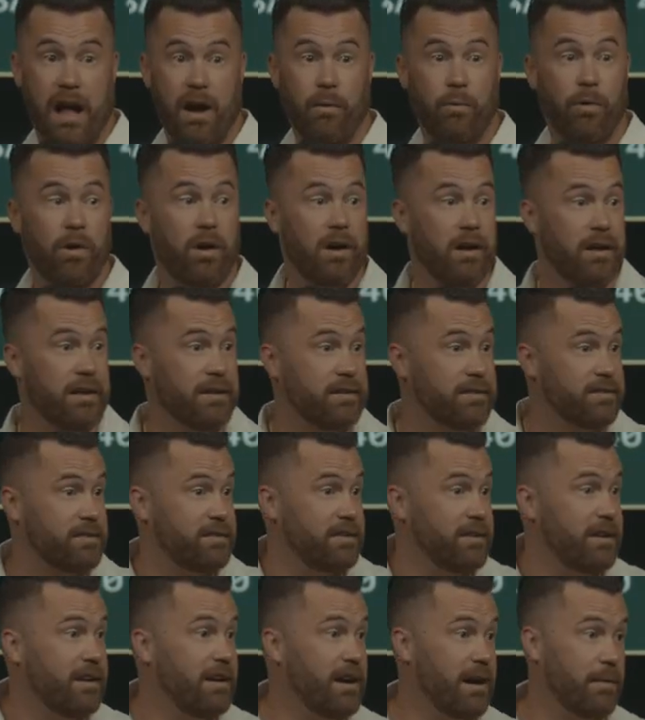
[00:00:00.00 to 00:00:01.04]
I
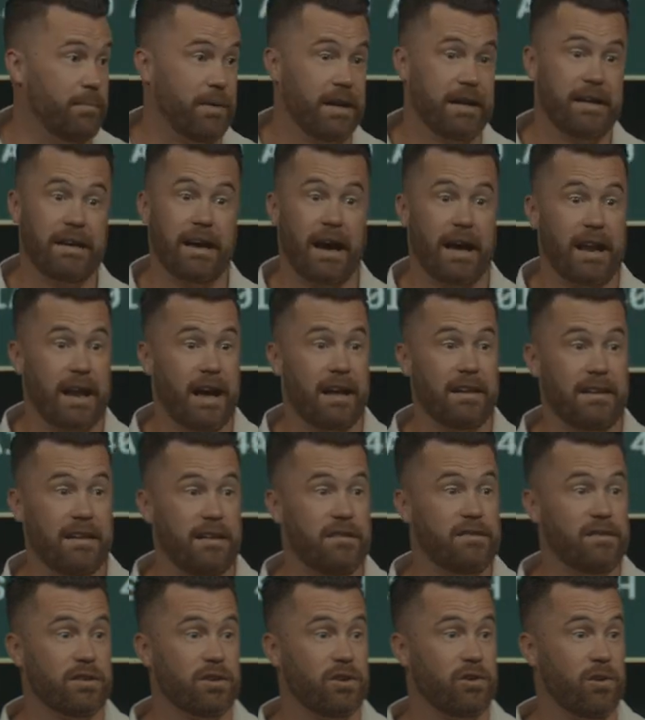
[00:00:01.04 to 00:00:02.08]
was. I'm like, God, I
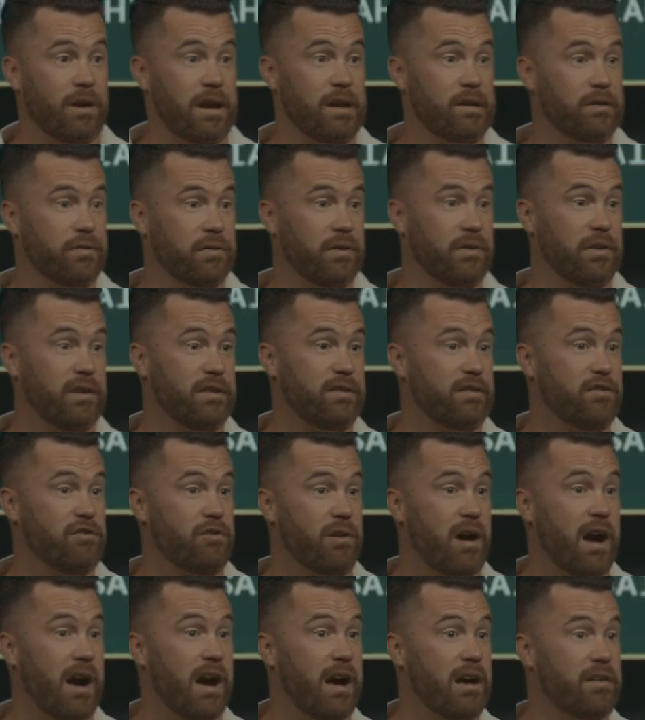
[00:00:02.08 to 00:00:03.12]
need your grace for this
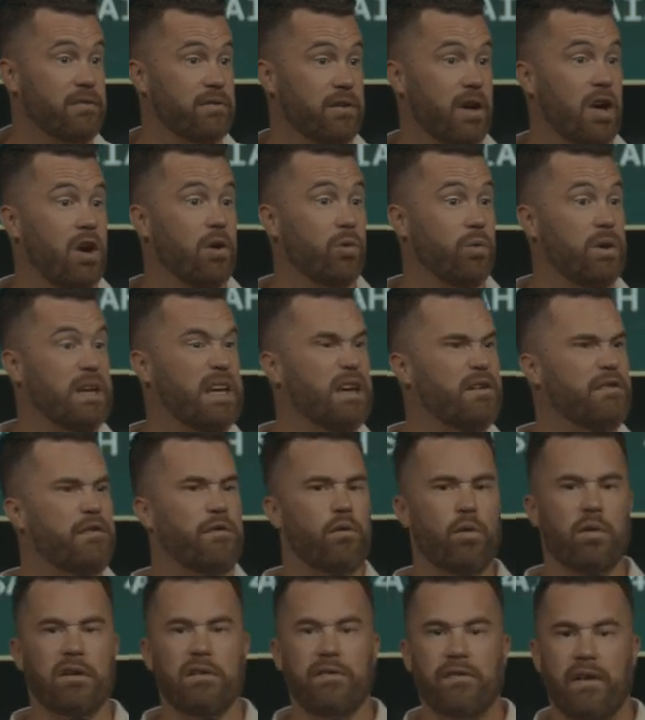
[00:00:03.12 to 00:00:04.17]
drive. We get
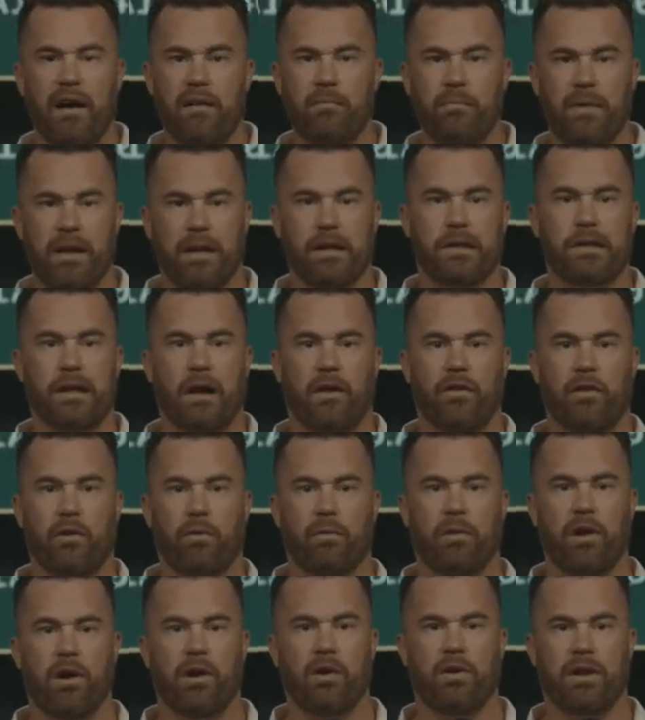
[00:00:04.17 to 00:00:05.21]
45 minutes down the
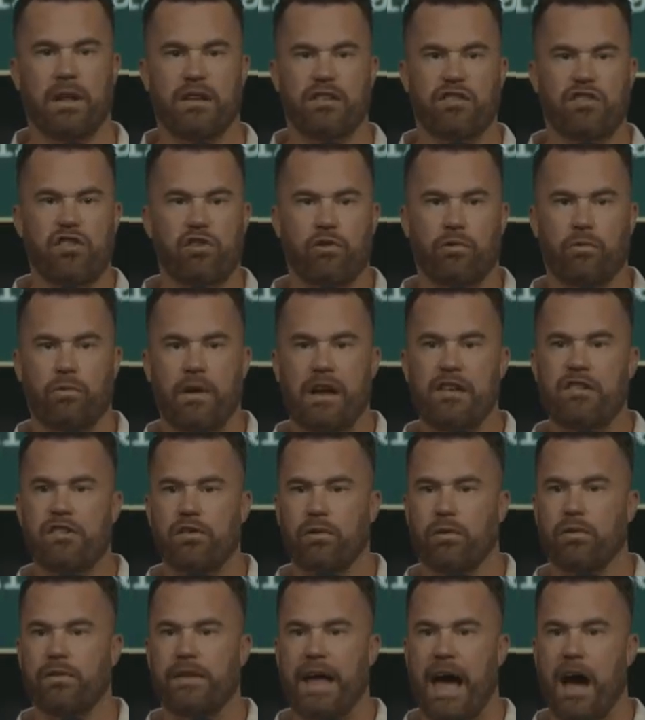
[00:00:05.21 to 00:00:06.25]
road. It's
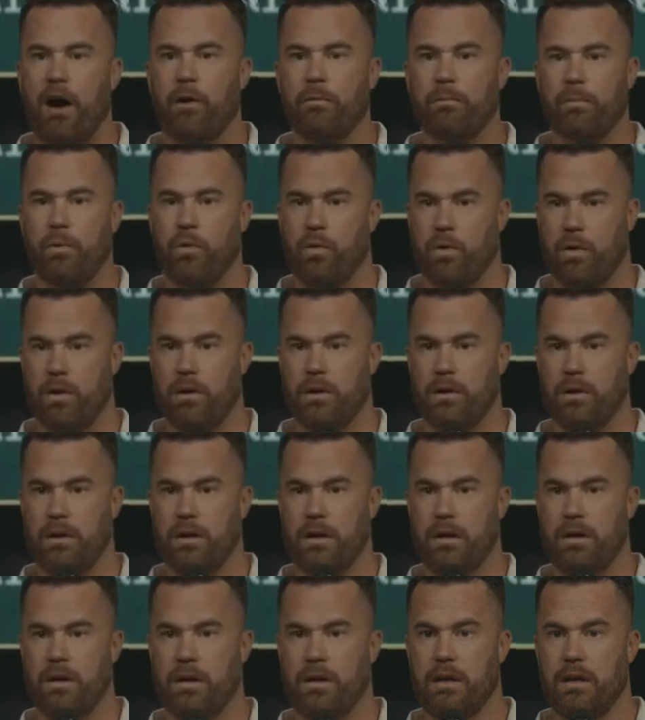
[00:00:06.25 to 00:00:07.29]
torrential downpour.
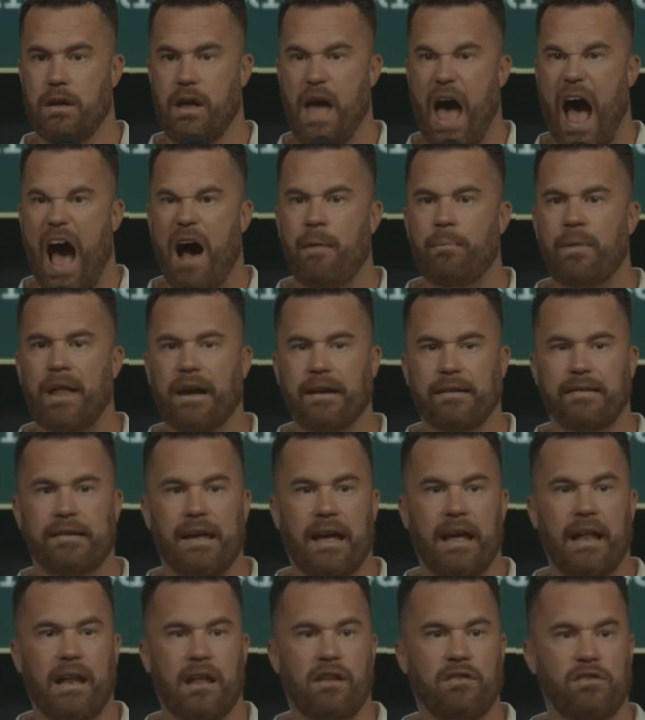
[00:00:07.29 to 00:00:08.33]
I'm like
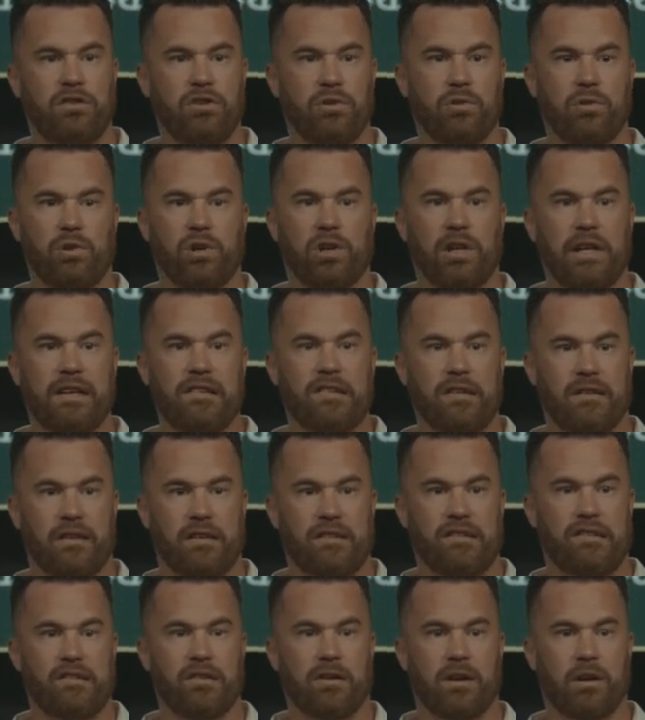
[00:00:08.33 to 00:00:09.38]
10 and 2 clenching the
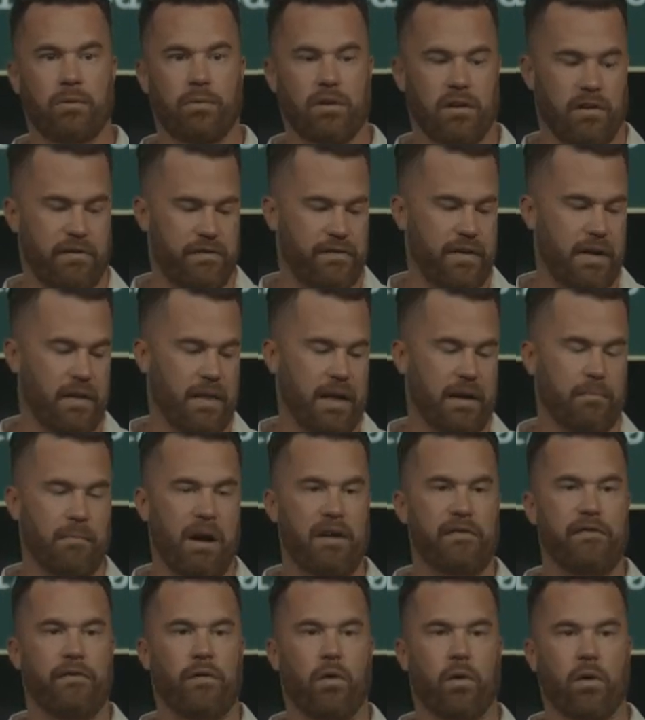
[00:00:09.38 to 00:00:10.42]
steering wheel. It felt like
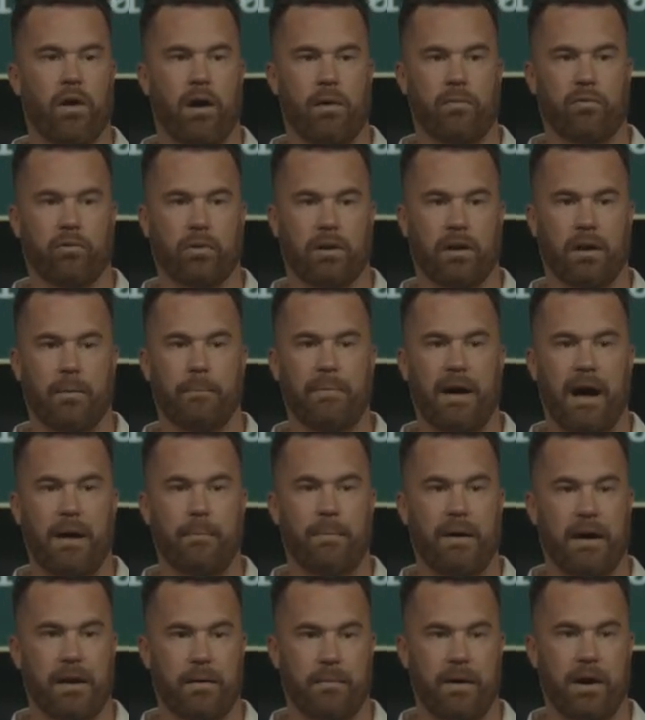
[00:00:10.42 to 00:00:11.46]
my forearms were going to
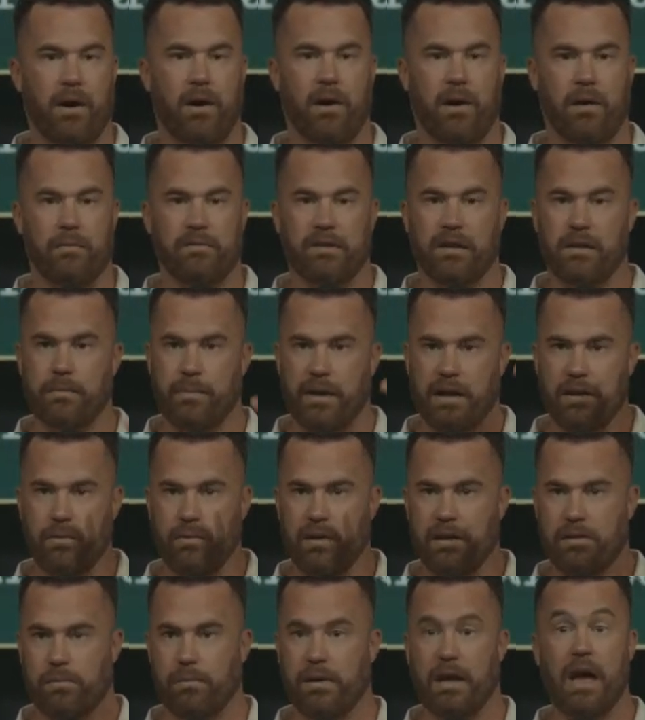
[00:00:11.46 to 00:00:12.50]
pop out of my arms. Anybody
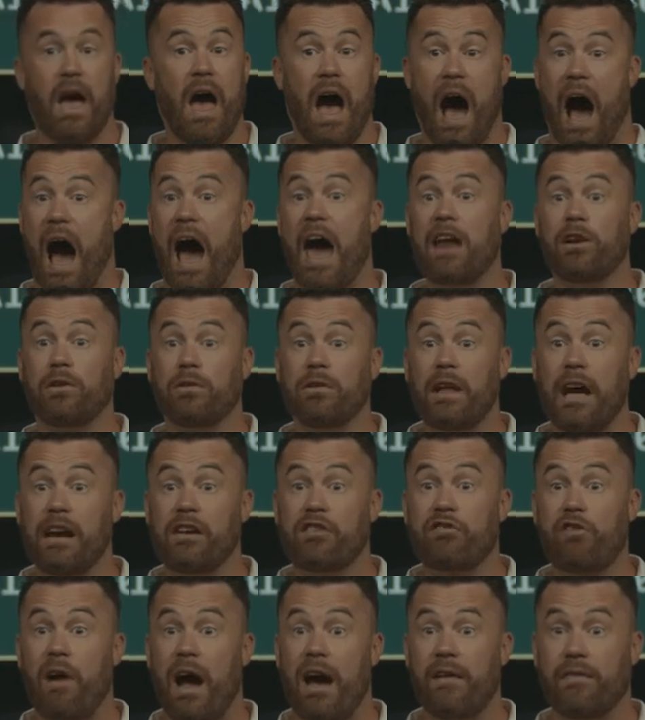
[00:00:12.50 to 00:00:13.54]
with me? I don't
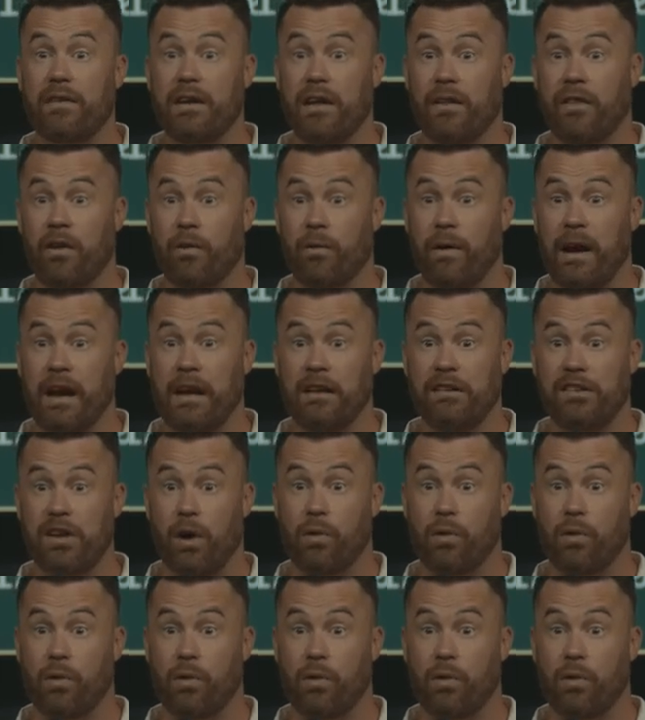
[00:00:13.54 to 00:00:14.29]
like driving in the rain.